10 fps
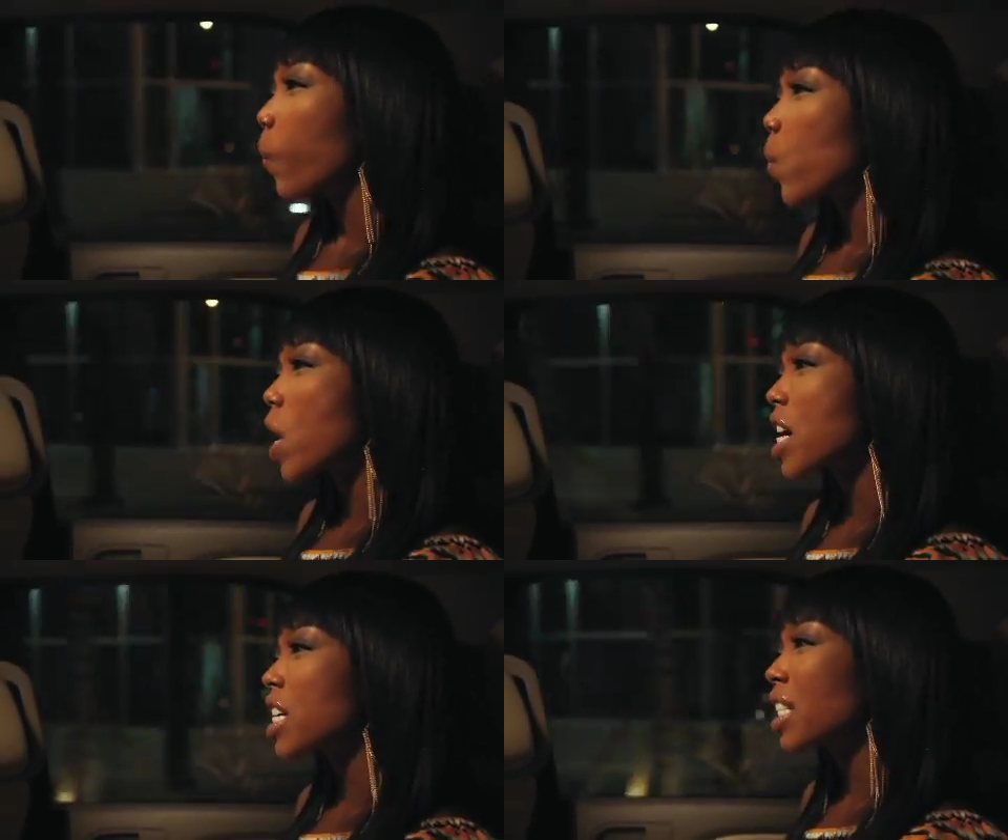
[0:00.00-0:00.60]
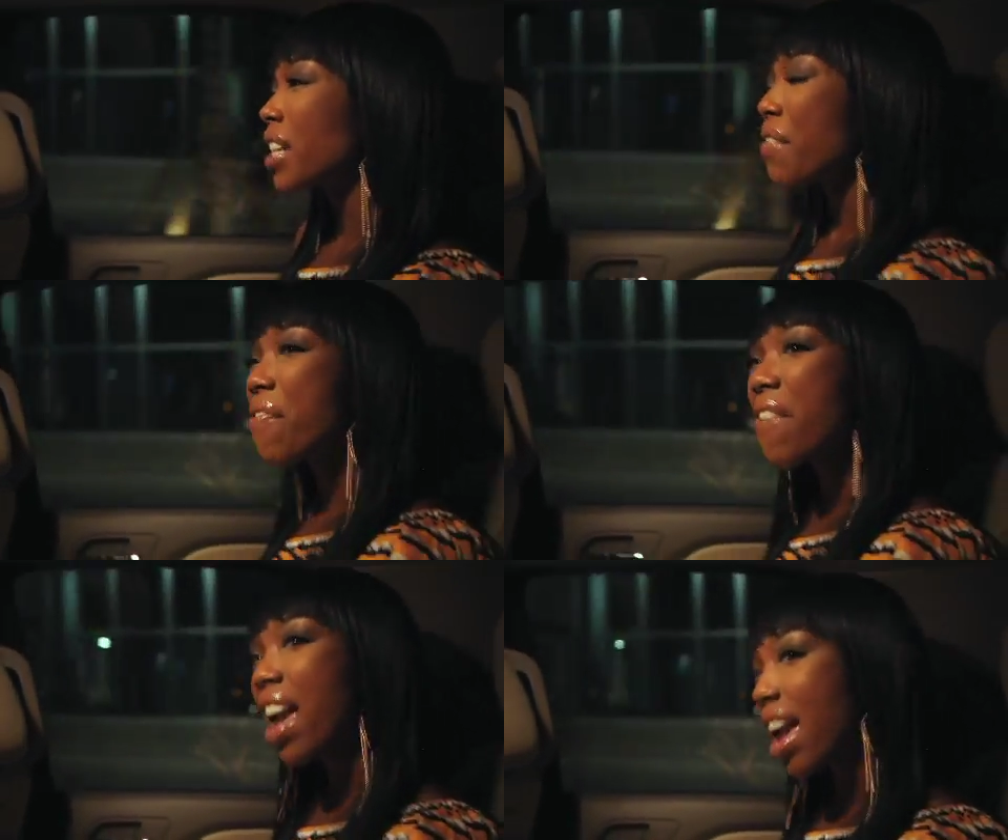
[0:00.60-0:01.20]
was the
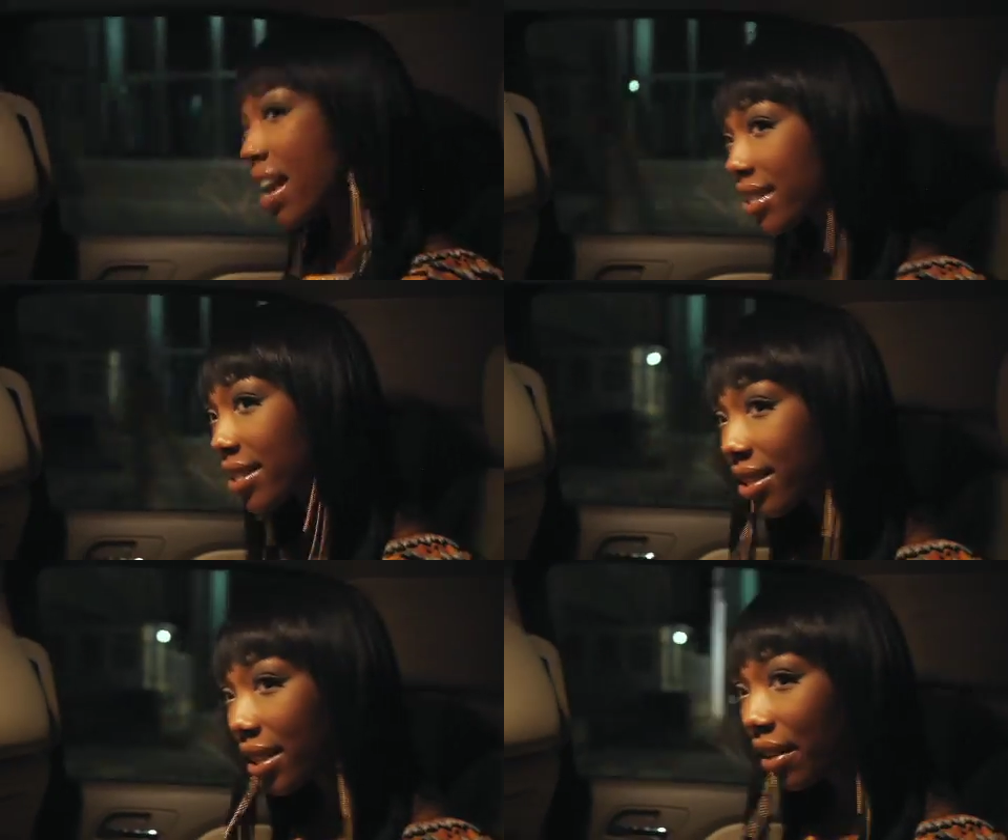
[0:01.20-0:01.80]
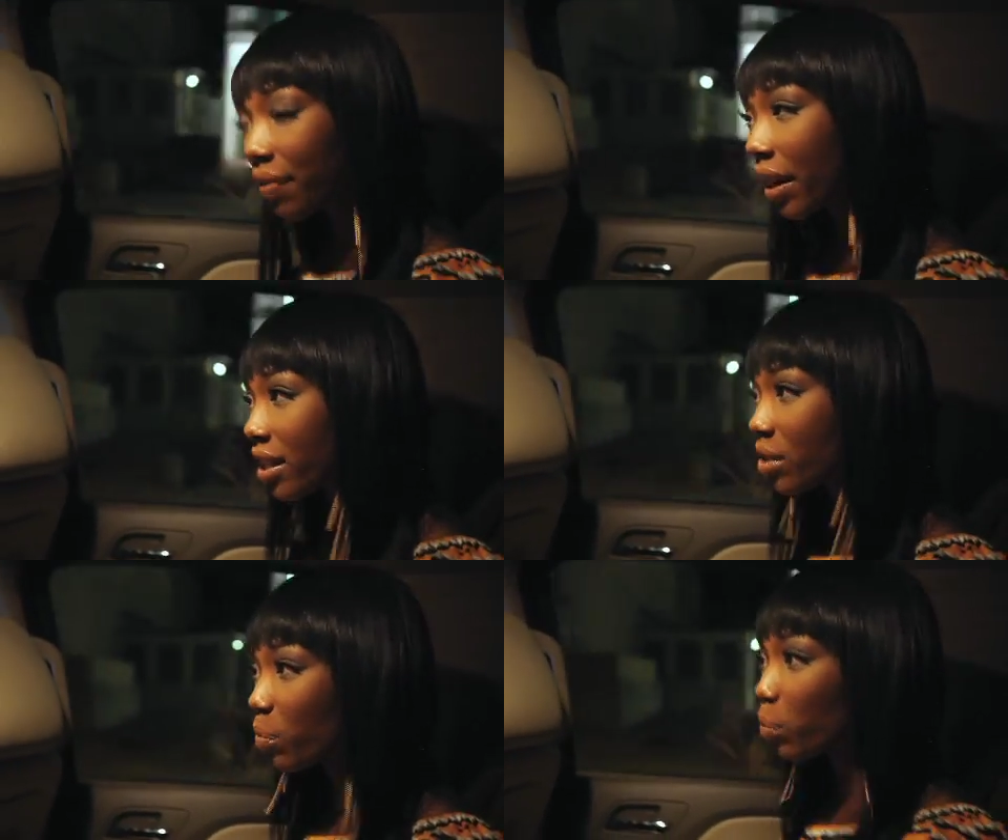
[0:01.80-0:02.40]
fans. The
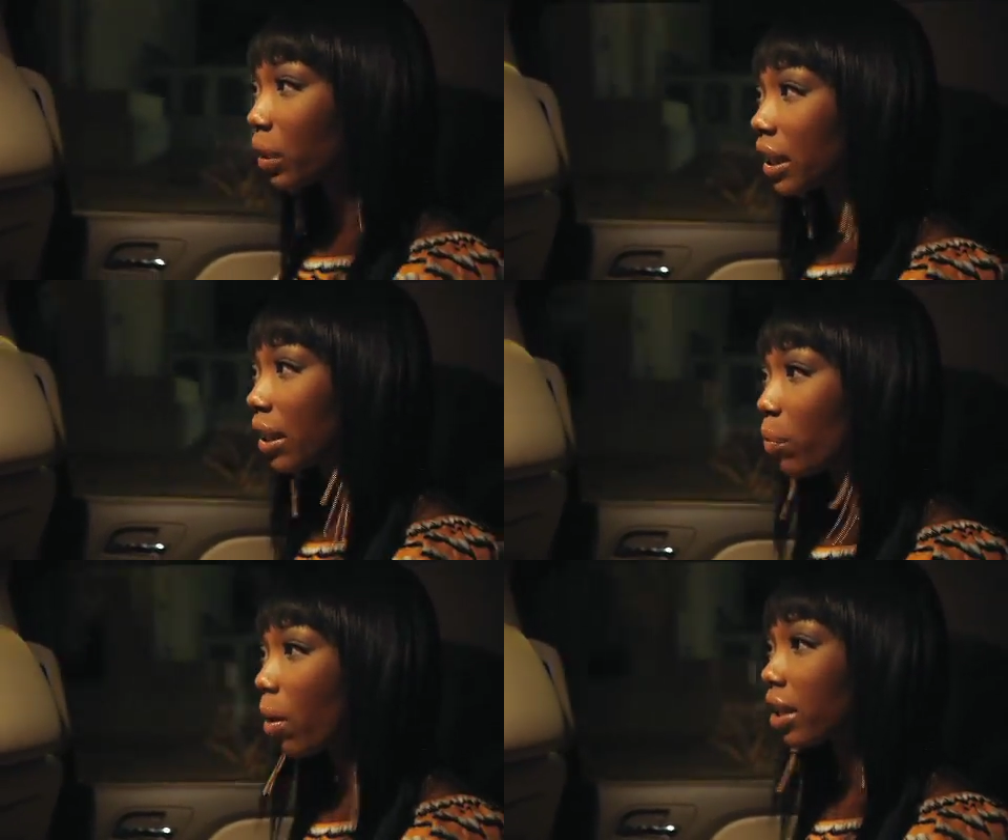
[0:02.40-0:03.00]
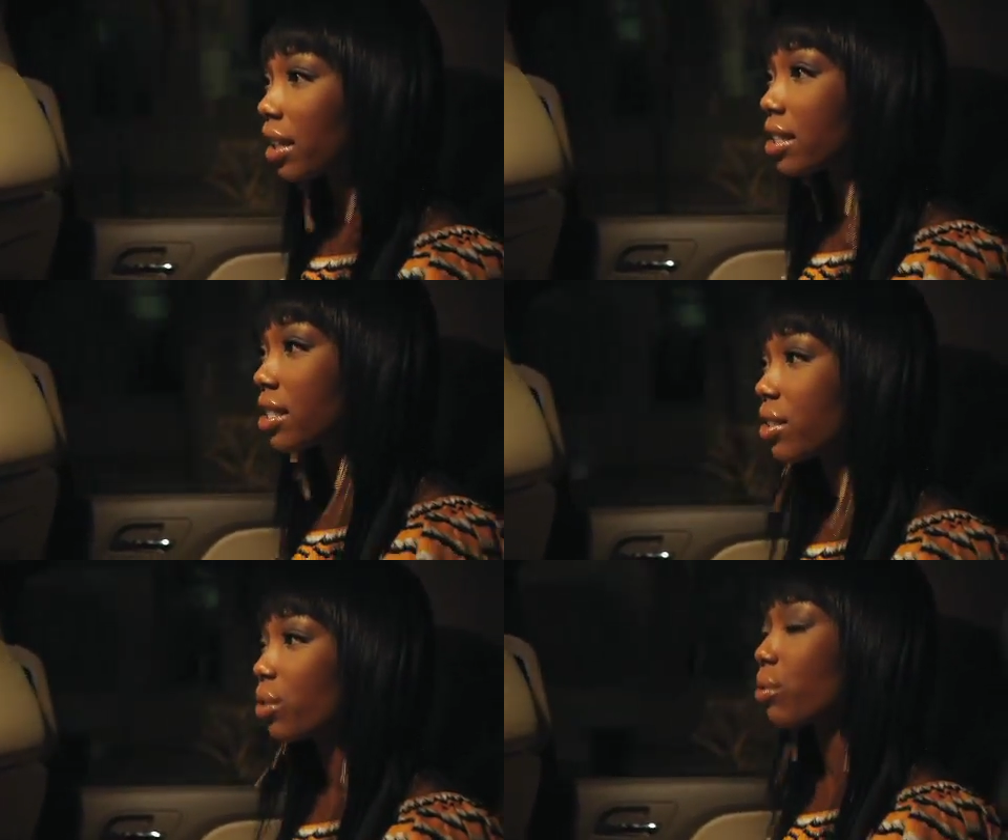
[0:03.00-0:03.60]
fans really wanted
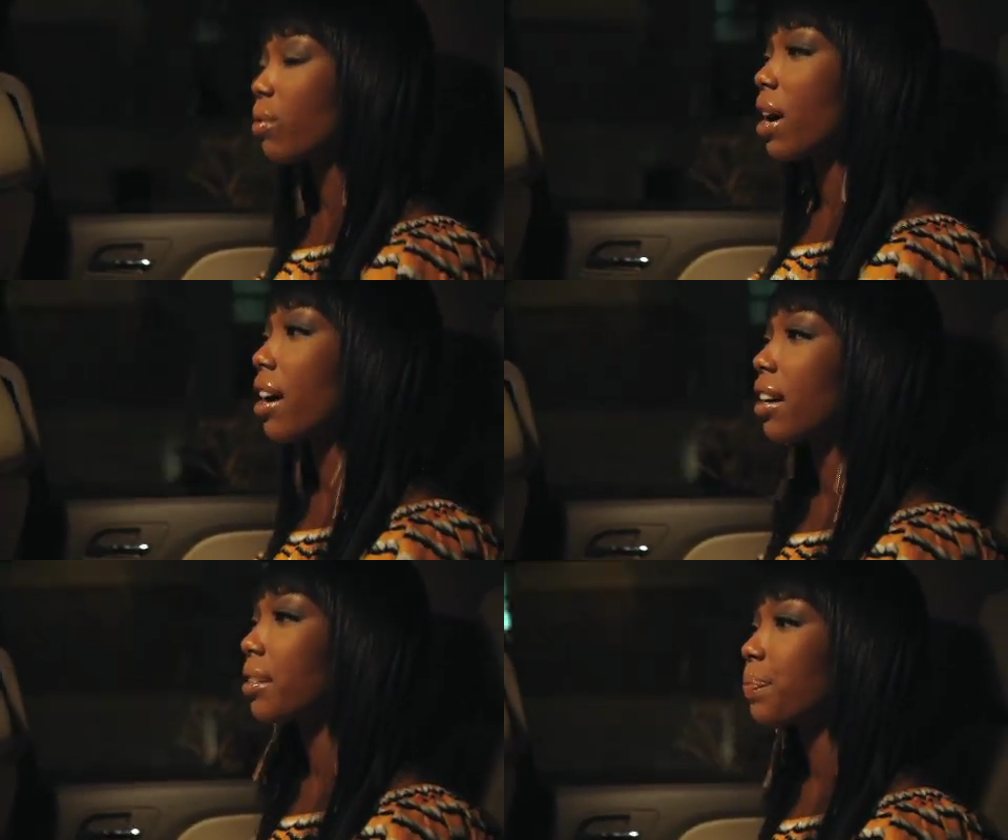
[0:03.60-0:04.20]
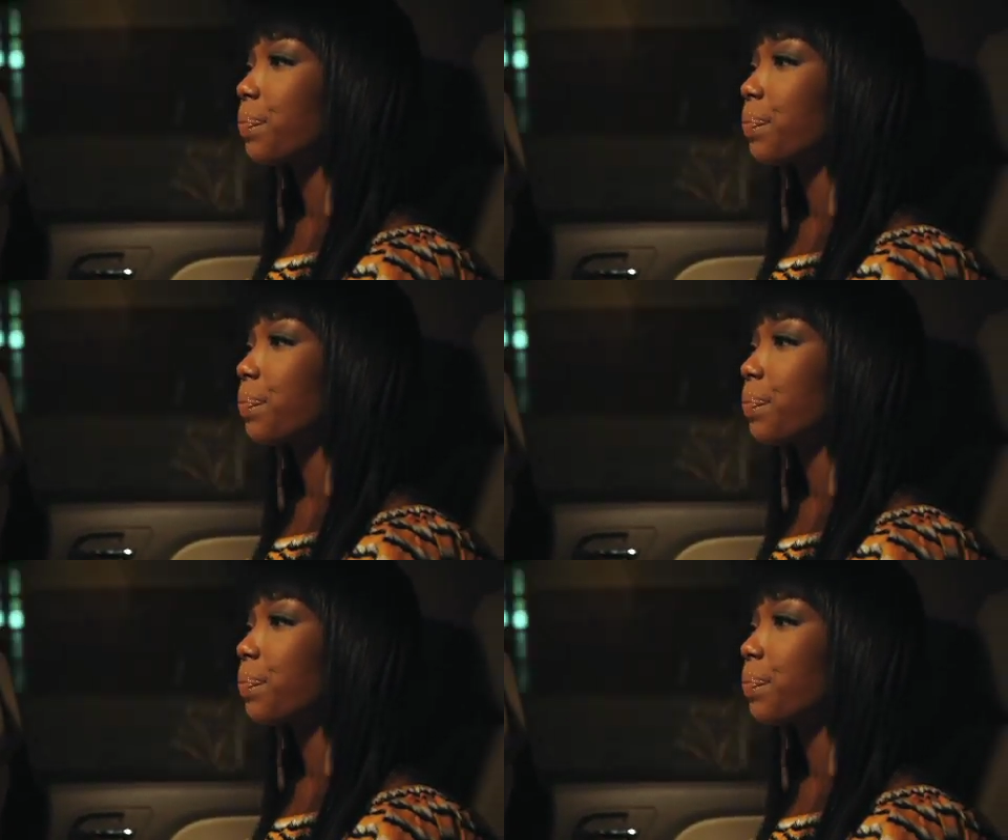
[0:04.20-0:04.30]
us to uh,